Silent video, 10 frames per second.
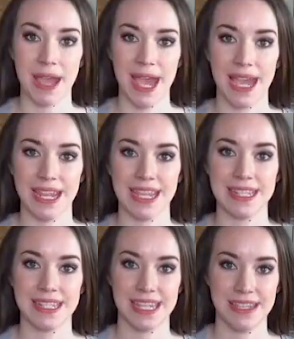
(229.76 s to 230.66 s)
bag
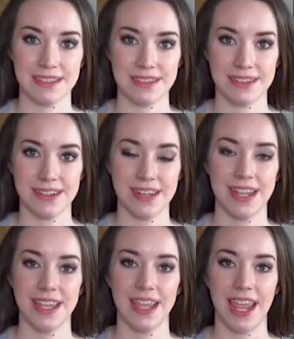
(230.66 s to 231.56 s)
is either
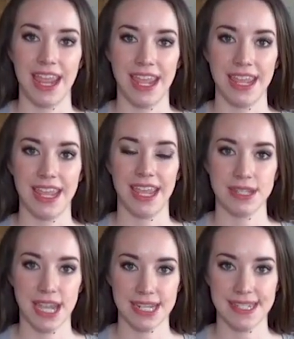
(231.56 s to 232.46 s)
a
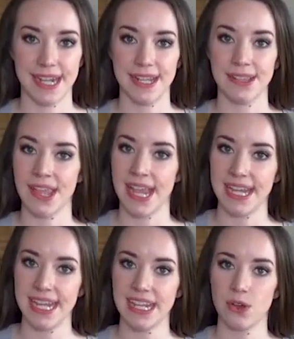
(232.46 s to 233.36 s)
textile
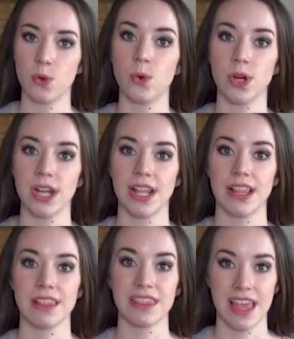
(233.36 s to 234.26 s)
lining or
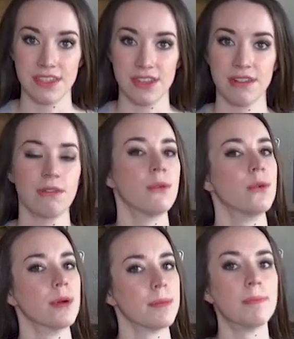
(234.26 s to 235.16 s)
leather
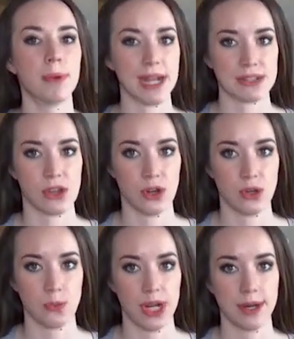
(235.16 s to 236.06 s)
or brass
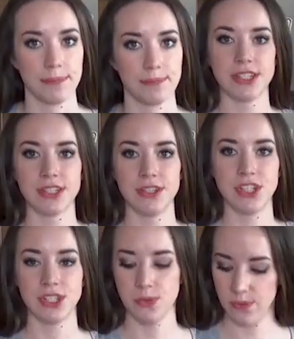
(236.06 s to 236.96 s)
hardware. So
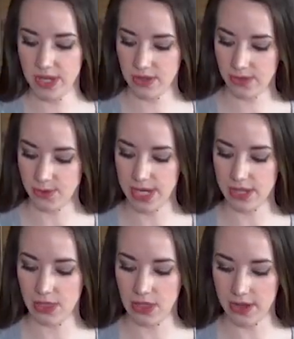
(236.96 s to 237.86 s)
just a real quick
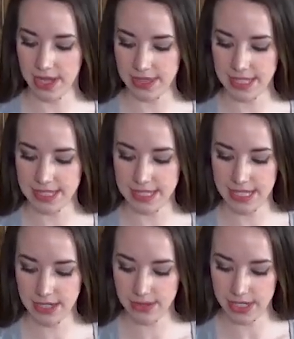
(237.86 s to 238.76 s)
look at these
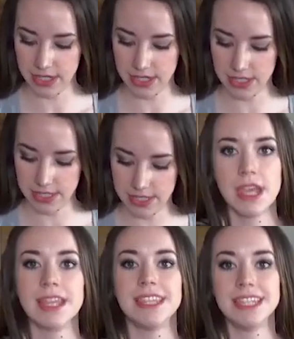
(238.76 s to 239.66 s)
interiors.
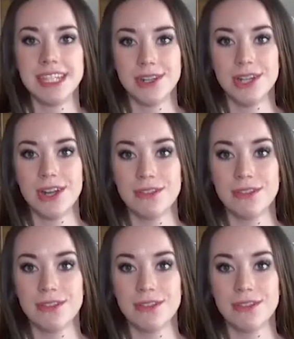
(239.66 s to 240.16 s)
The interior